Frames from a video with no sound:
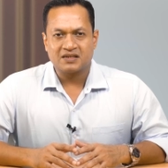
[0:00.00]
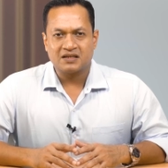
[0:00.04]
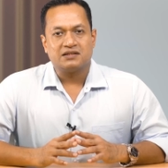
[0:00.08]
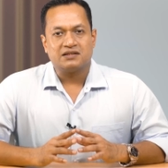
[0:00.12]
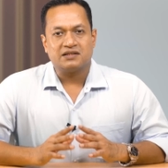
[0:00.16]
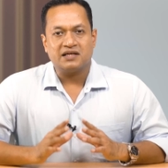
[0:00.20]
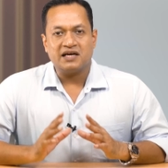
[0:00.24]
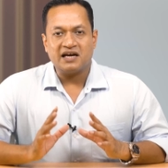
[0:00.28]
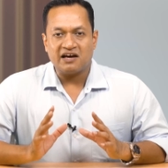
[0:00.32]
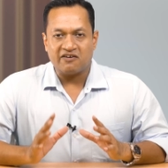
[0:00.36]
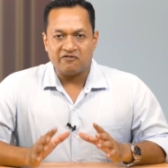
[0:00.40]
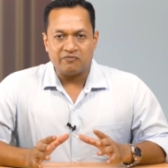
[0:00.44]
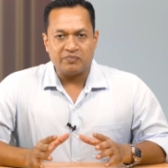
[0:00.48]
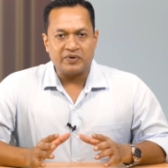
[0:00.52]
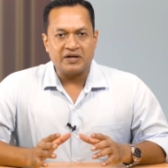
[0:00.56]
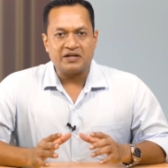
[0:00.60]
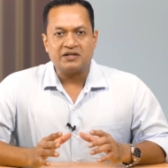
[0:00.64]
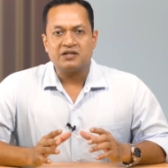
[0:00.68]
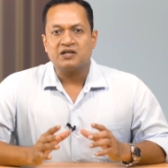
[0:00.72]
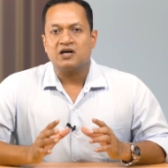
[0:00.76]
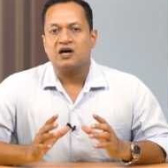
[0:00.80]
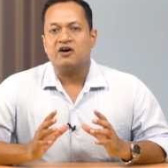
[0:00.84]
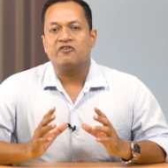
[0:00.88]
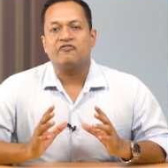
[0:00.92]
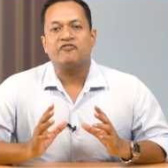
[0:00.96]
They have
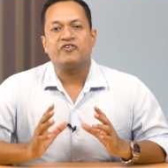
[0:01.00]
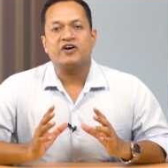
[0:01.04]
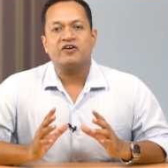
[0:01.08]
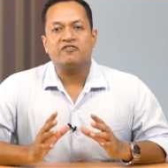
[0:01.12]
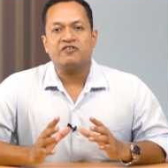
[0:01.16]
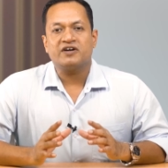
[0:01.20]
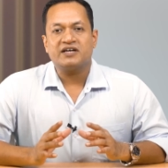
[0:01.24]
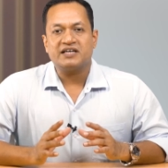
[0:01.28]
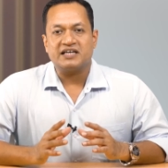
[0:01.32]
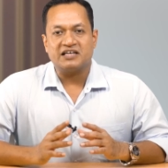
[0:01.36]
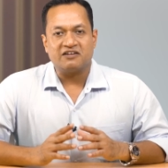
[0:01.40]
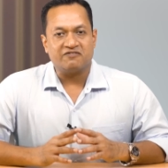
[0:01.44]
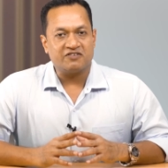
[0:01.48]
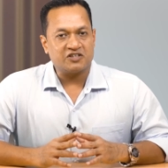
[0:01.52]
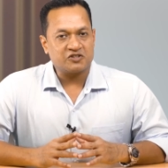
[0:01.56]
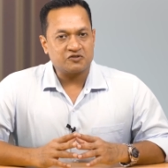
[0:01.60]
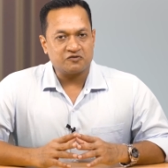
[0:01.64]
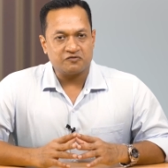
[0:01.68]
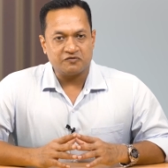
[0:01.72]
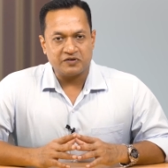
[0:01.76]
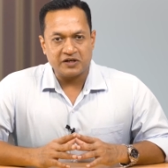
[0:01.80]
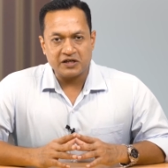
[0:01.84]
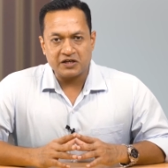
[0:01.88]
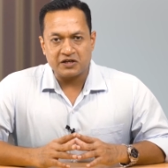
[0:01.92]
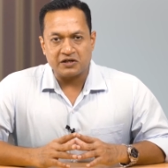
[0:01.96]
been a favored
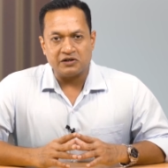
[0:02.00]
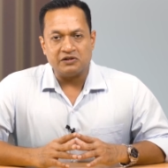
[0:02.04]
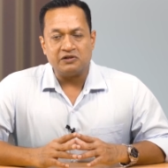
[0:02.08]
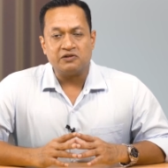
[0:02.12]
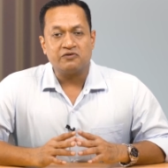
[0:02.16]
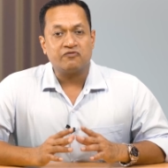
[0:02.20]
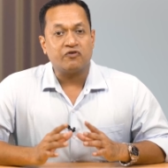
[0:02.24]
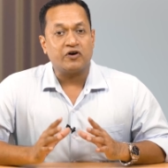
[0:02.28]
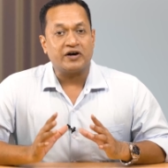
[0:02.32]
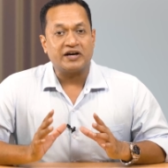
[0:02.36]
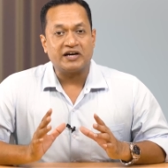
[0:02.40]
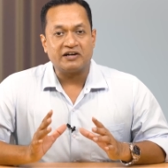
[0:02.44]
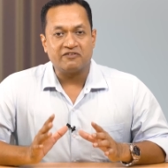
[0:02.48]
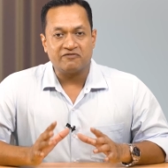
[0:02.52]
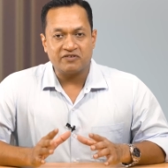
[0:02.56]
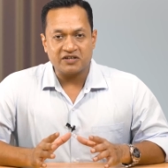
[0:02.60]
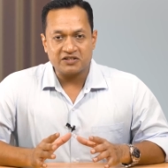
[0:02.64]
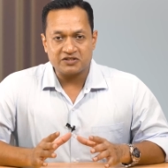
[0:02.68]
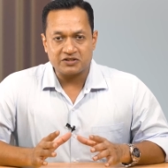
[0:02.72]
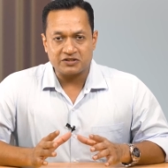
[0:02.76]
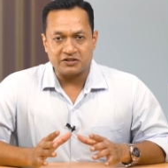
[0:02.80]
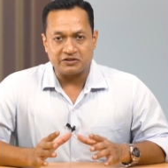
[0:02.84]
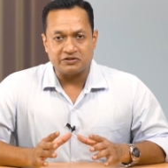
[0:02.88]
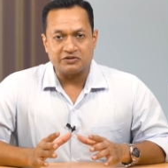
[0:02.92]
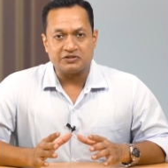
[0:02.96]
investment vehicle for
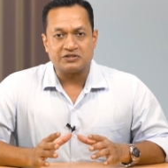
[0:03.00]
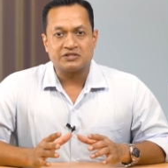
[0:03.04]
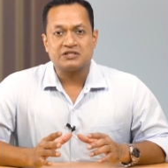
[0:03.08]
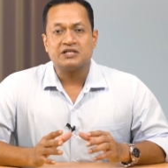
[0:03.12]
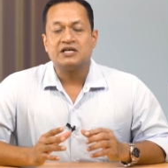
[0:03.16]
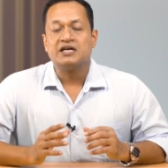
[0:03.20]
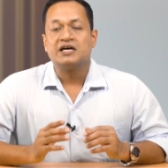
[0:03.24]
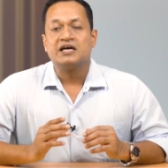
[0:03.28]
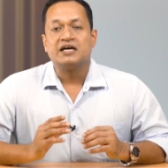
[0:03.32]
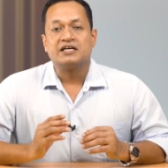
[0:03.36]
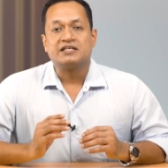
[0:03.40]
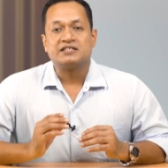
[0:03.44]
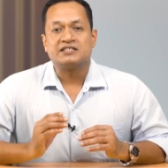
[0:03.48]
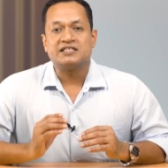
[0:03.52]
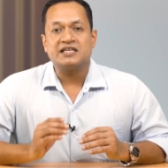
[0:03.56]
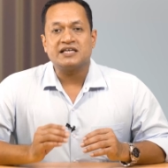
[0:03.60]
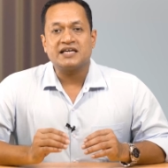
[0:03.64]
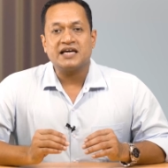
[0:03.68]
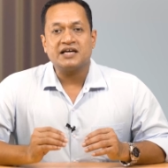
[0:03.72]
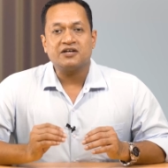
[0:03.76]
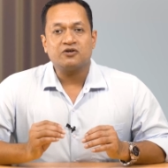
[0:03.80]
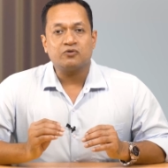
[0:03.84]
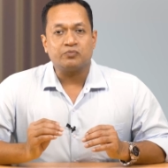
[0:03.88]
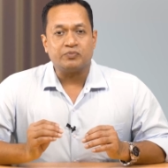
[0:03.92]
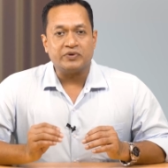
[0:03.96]
investors
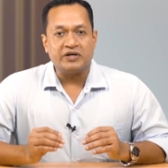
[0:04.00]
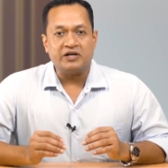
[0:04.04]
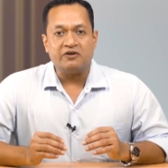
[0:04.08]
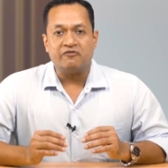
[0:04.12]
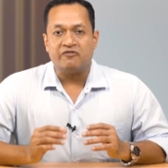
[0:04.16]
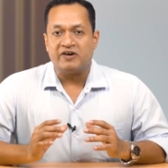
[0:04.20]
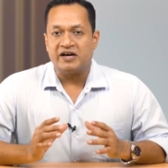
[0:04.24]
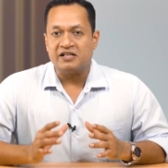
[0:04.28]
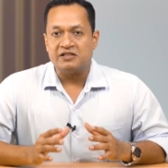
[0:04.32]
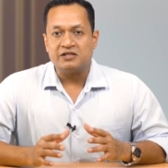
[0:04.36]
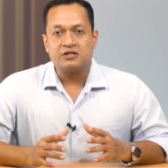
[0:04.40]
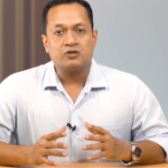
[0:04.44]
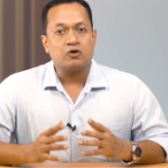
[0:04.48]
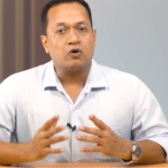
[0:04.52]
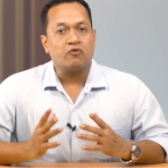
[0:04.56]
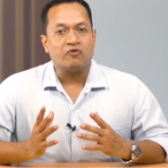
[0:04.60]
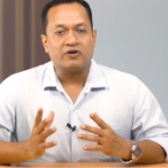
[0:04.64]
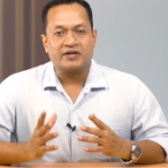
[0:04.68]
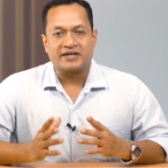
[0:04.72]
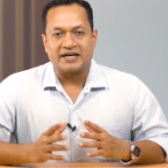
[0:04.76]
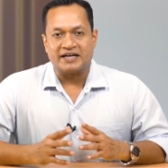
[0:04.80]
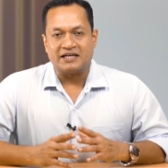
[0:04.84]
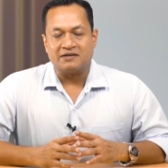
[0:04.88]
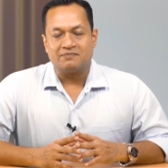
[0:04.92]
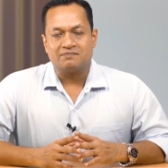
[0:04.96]
seeking to build wealth over
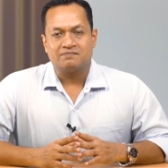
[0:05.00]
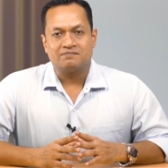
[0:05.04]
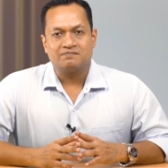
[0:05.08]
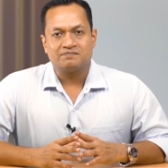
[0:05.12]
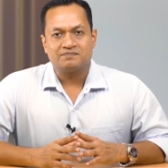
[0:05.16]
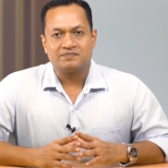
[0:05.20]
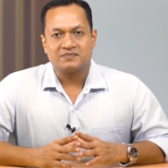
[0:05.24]
time.